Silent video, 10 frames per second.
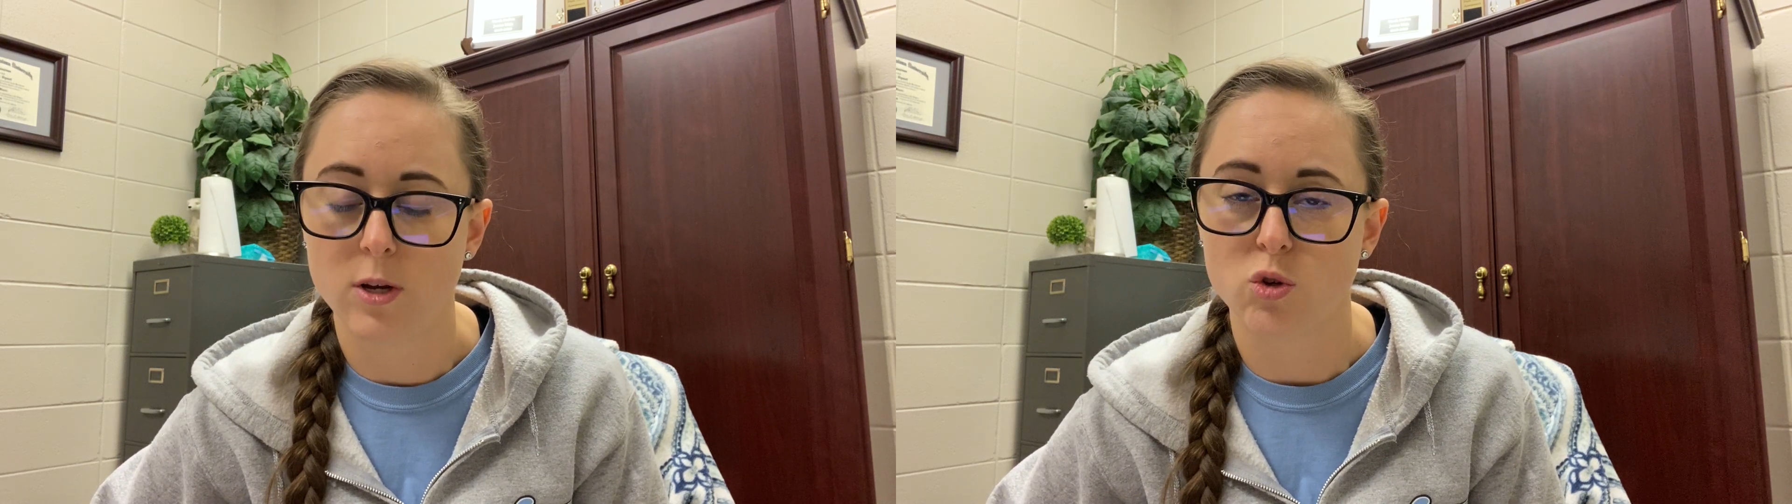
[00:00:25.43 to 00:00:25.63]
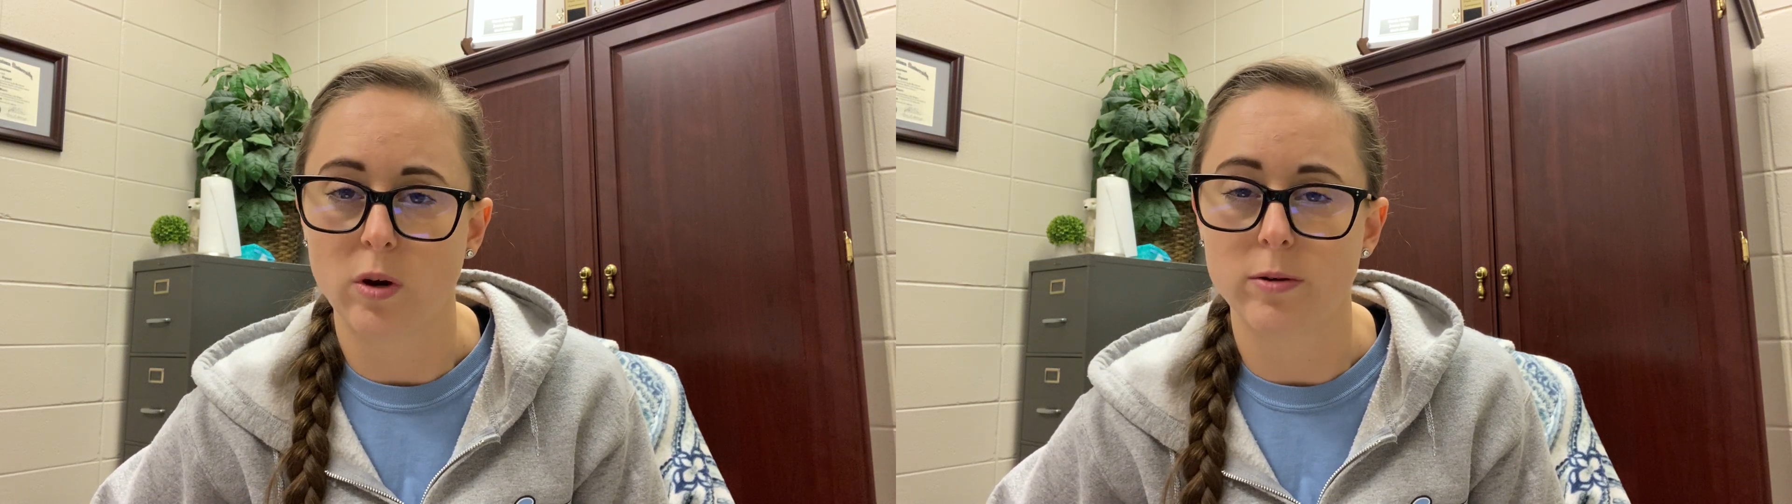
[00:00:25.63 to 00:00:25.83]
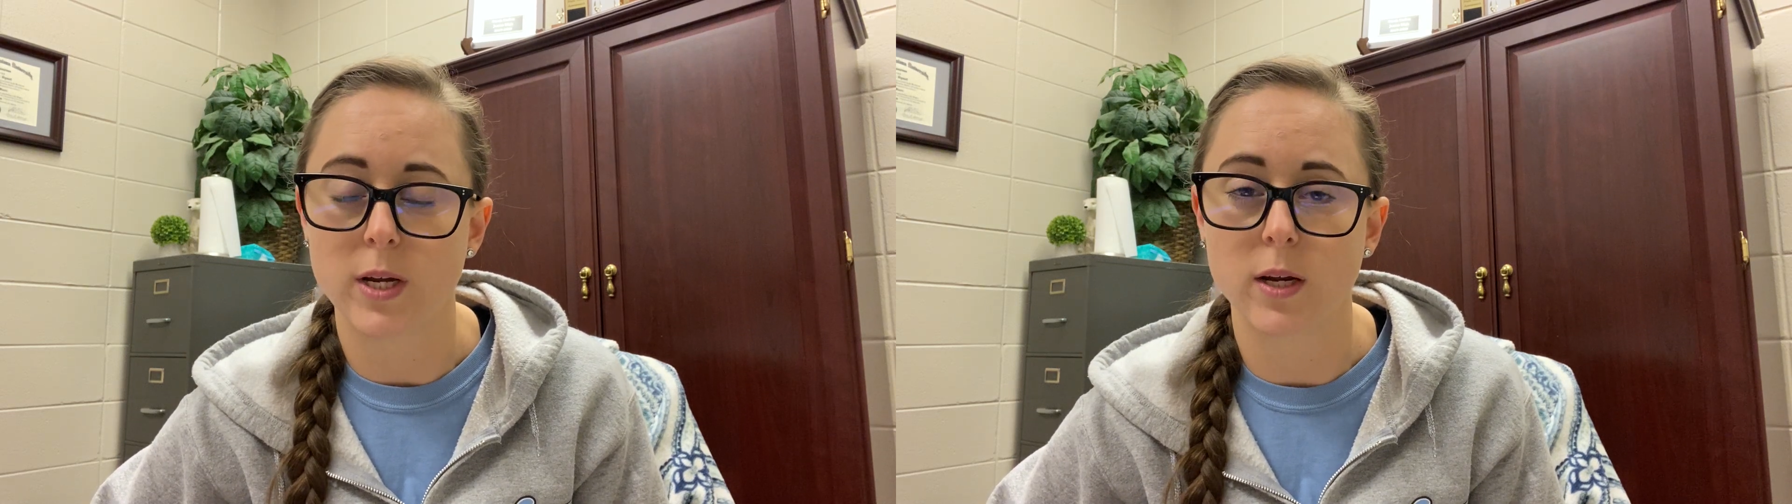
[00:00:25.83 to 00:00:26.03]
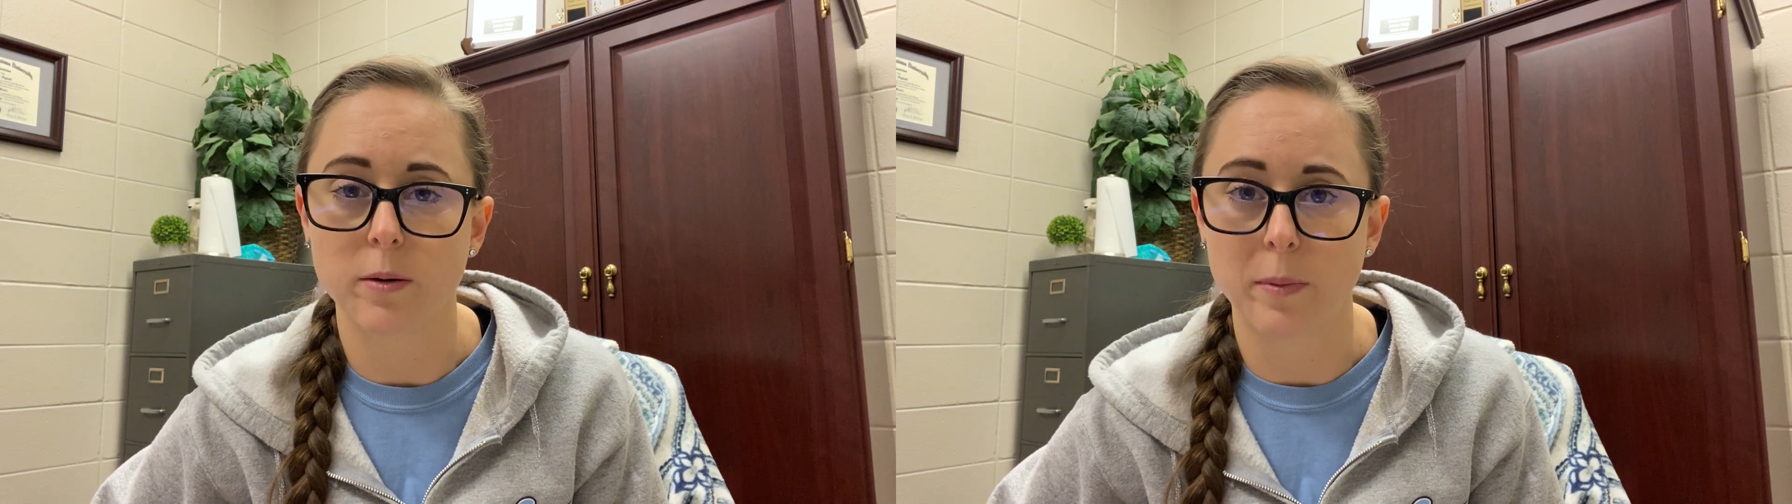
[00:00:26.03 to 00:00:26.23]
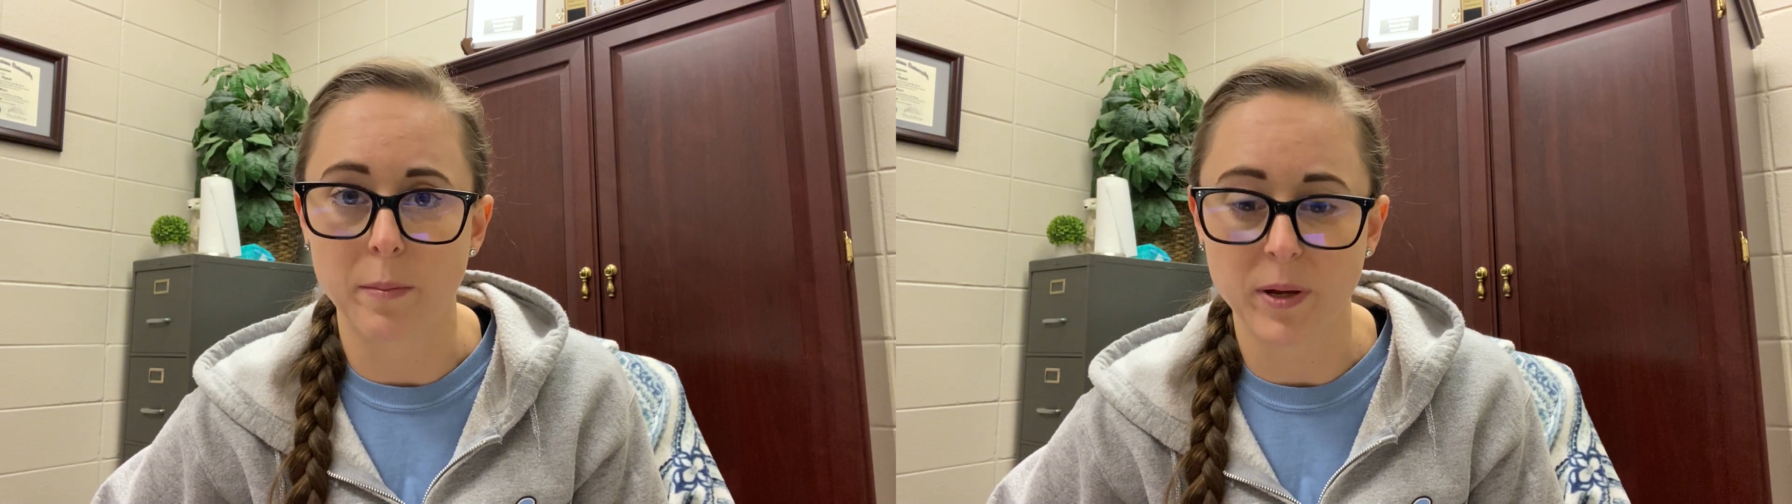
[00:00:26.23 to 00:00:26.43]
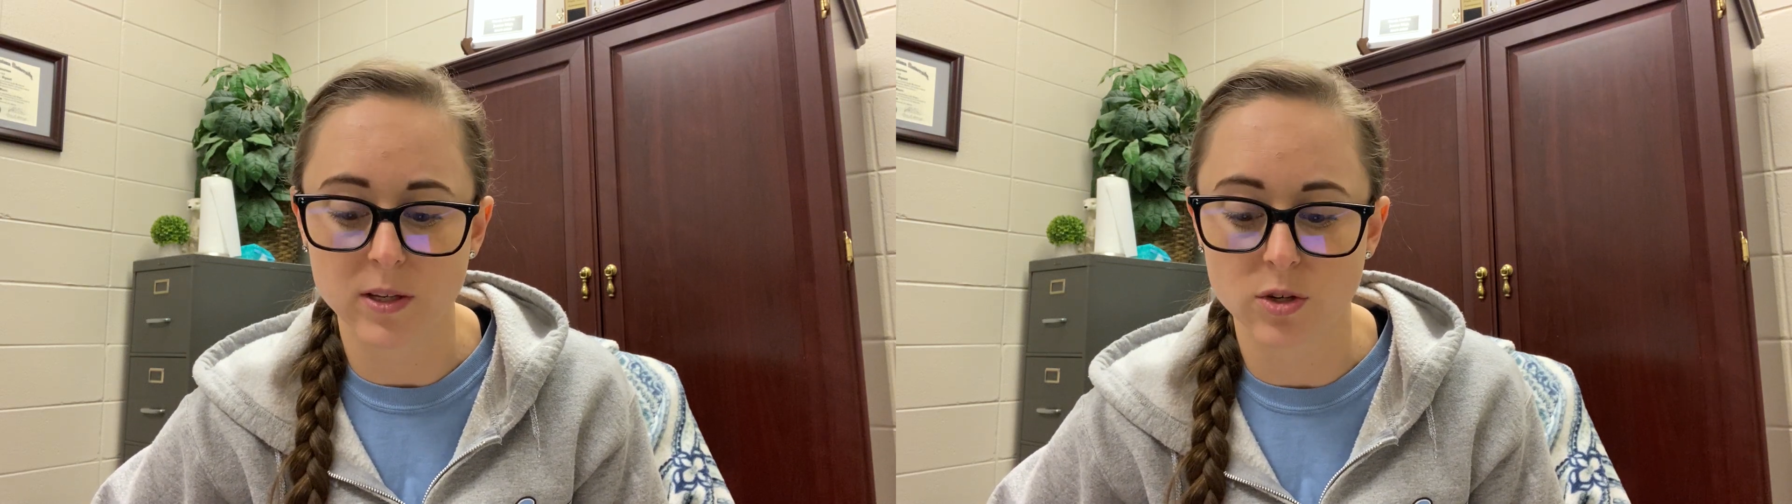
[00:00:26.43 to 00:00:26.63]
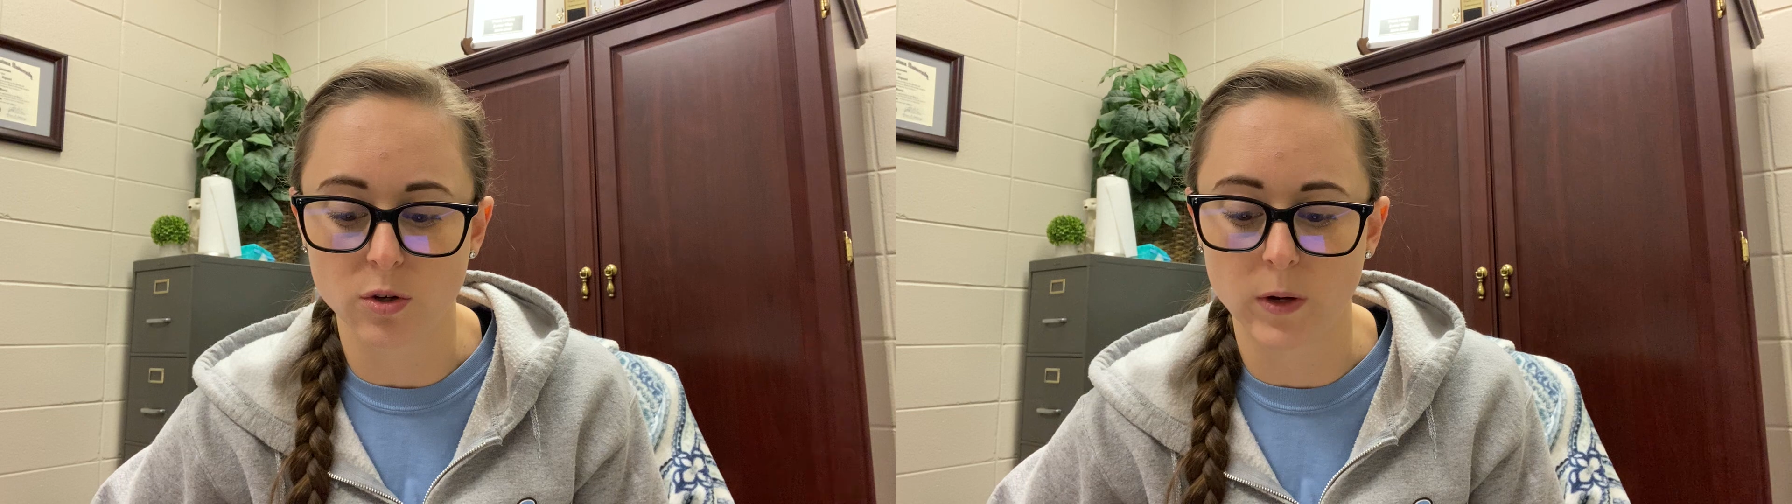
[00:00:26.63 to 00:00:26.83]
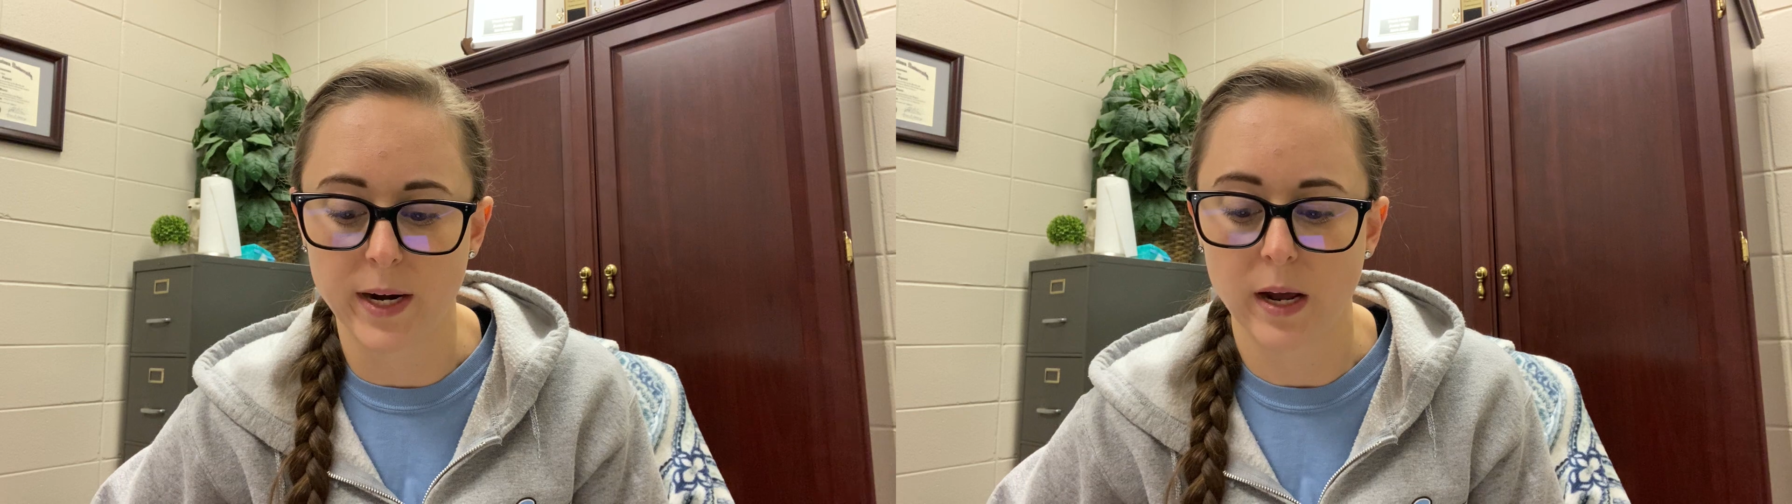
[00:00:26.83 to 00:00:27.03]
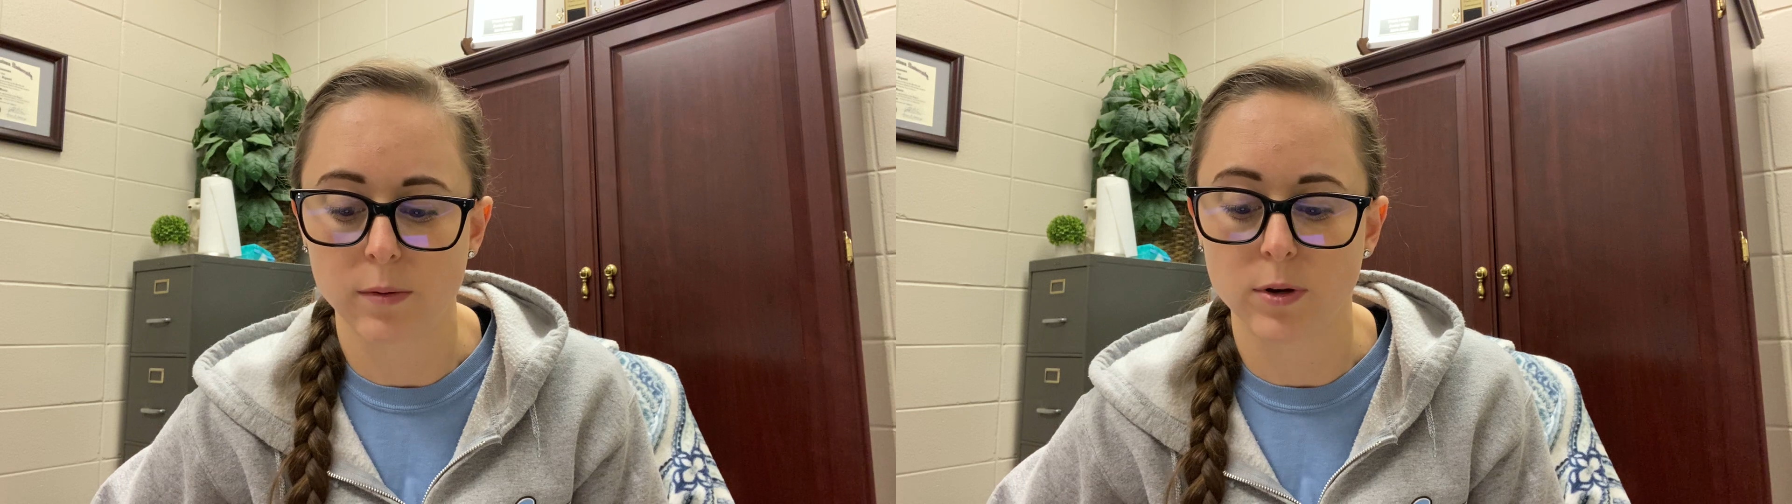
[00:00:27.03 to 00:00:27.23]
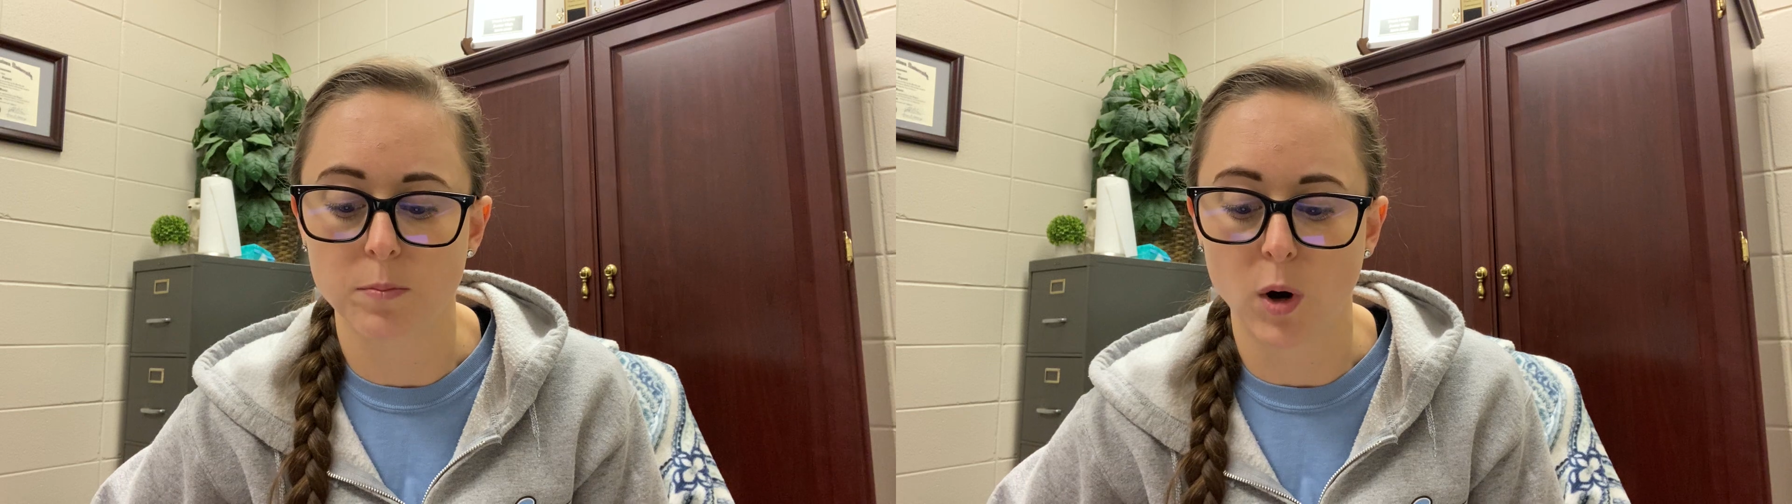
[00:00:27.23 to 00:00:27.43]
So I would take my pencil and I
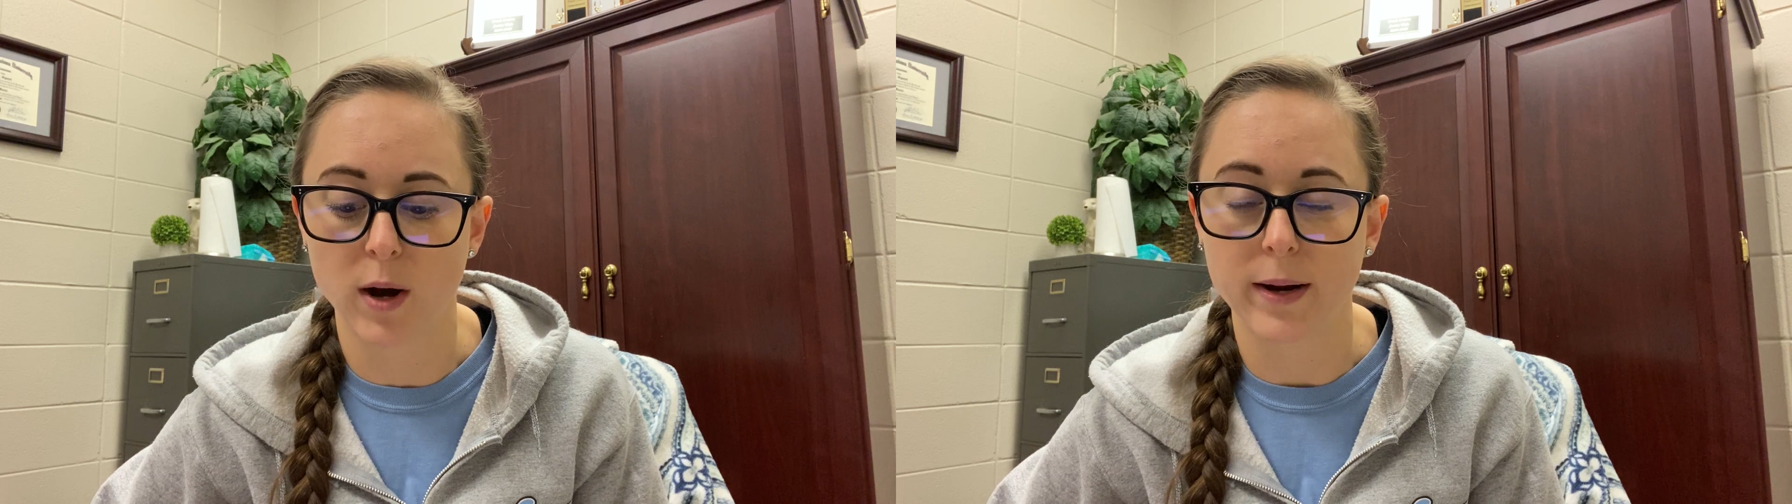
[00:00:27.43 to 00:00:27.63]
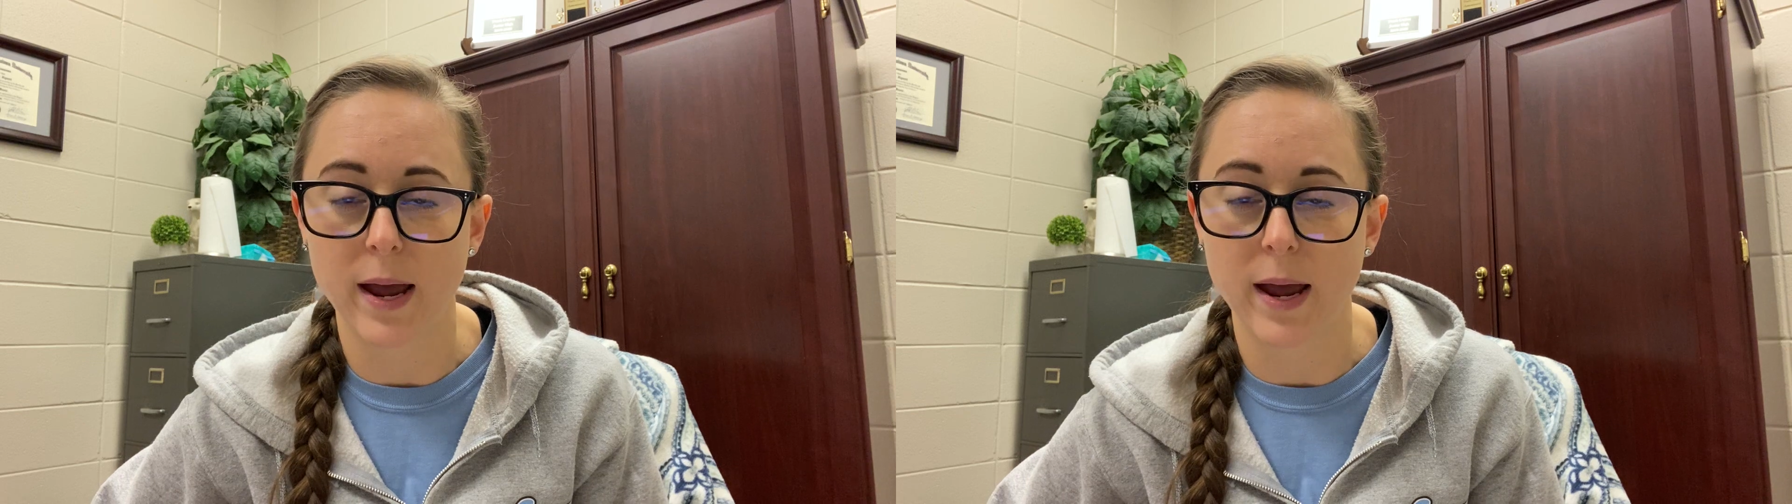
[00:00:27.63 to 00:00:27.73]
would mark